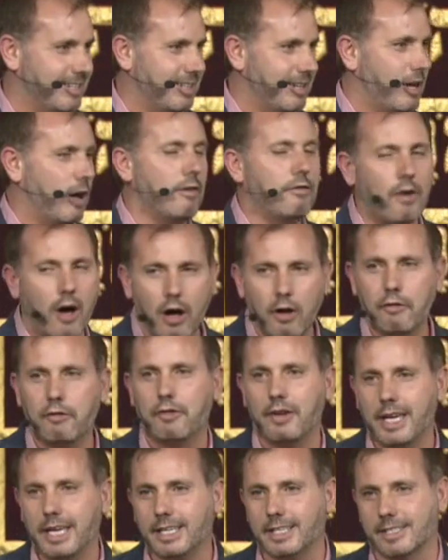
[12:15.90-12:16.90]
of all
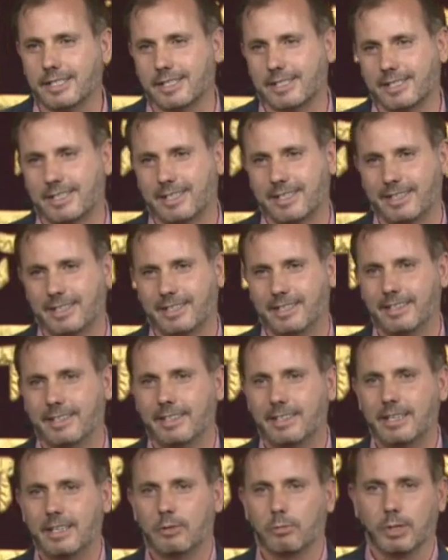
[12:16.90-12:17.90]
things.
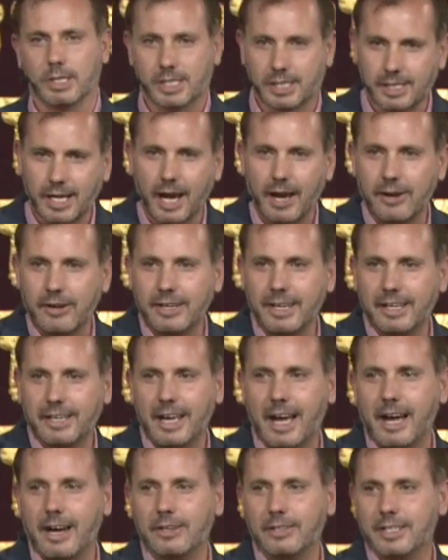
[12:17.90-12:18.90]
We start in a
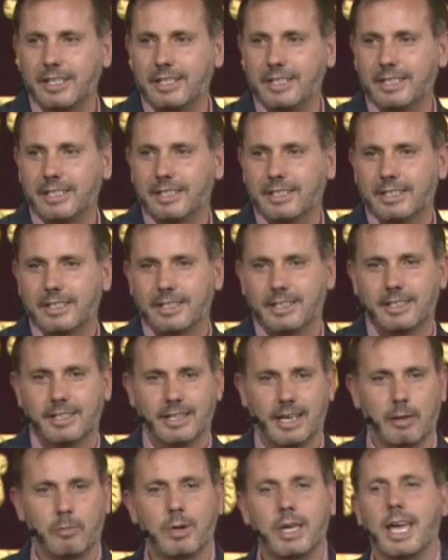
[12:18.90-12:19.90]
garden.
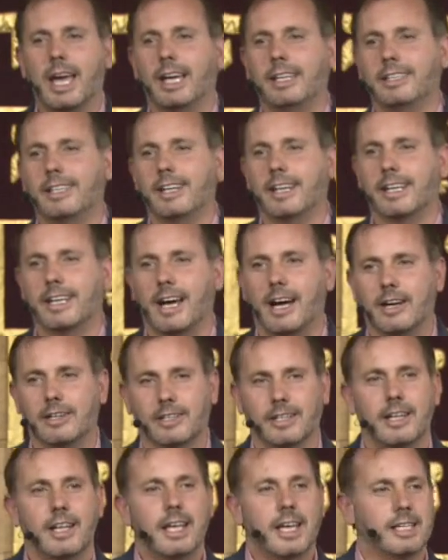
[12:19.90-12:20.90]
And we end in a
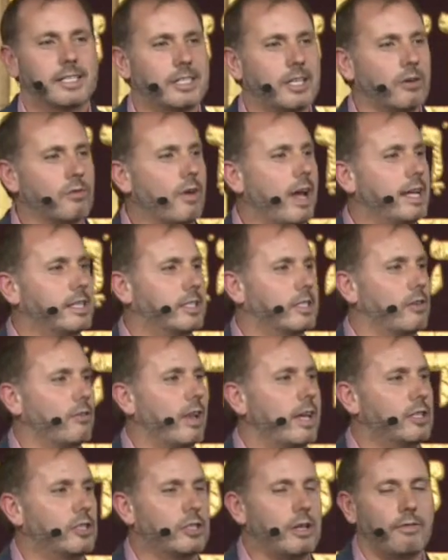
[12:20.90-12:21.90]
garden. It's the
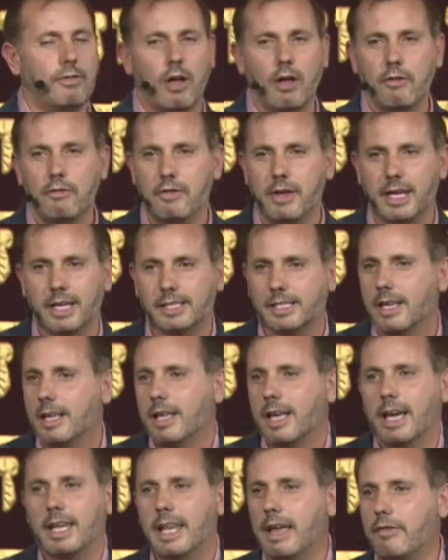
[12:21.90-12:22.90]
restoration of all things.
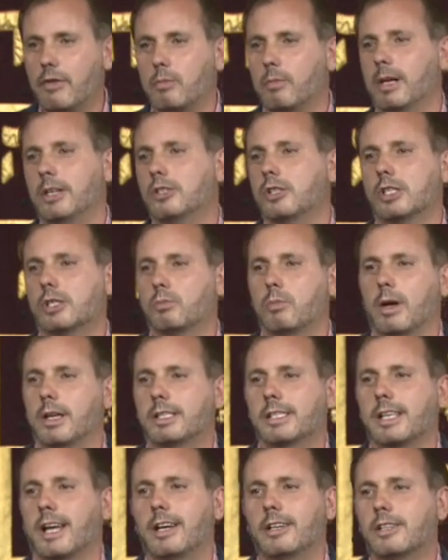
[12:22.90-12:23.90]
And everyone just
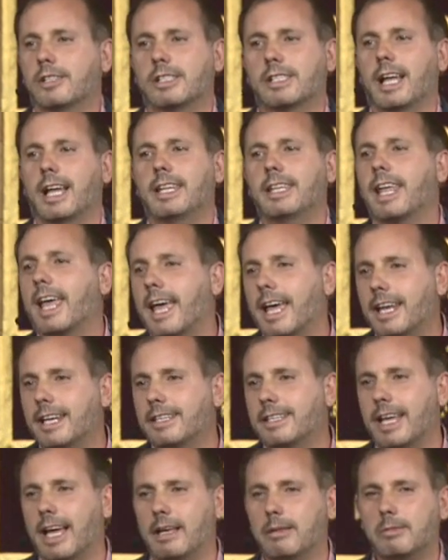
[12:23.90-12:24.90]
wants to understand the
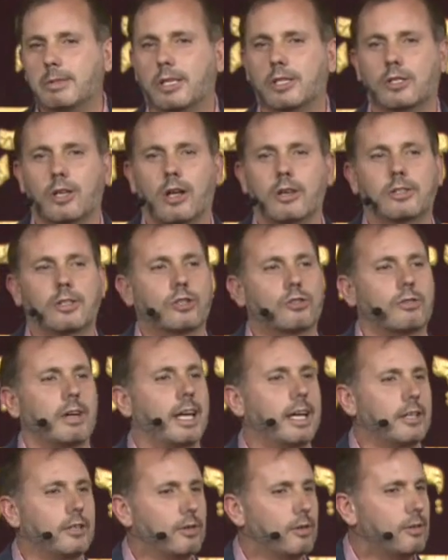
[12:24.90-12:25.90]
end times because all they're
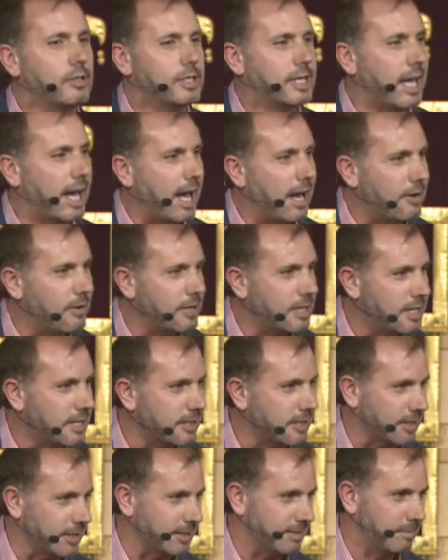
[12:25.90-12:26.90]
trying to do is get out of
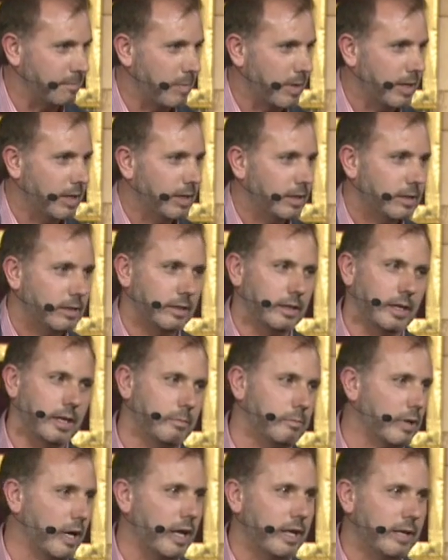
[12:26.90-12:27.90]
here. Oh,
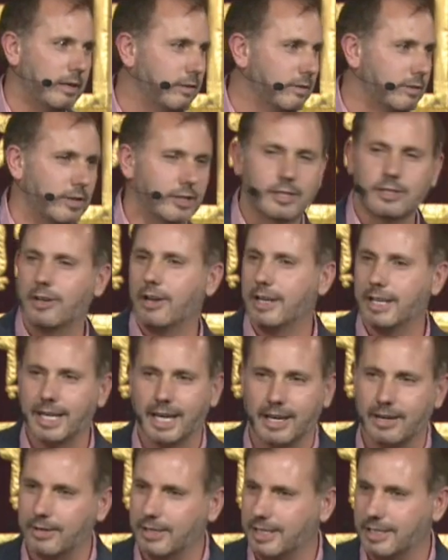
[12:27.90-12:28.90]
brother, just got to
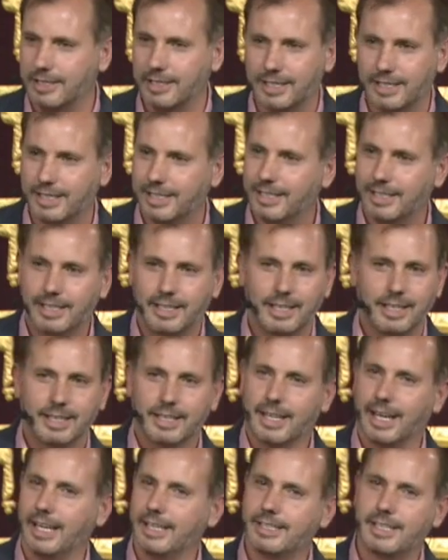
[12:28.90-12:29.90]
get out of here.
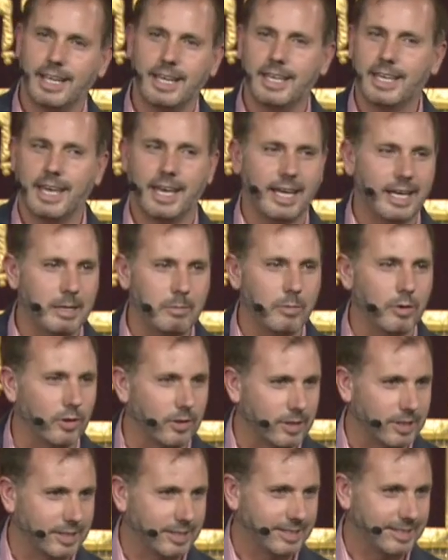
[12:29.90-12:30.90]
Can't take it anymore.